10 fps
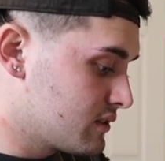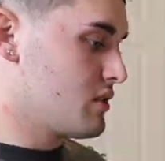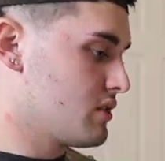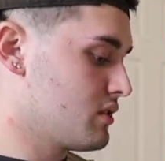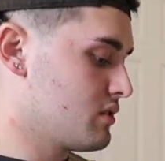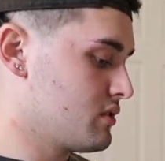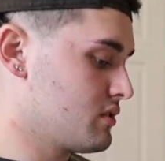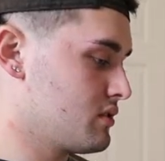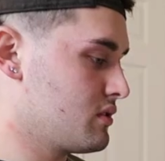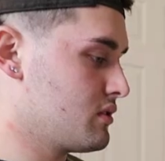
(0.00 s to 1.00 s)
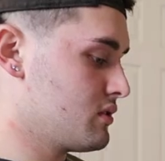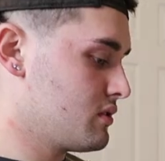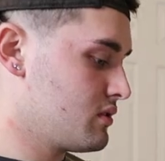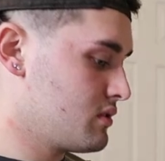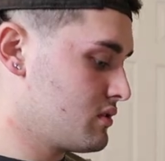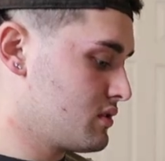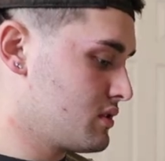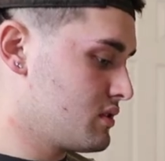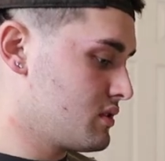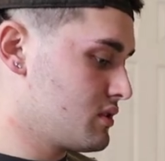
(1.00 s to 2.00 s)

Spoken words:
Nobody speaks.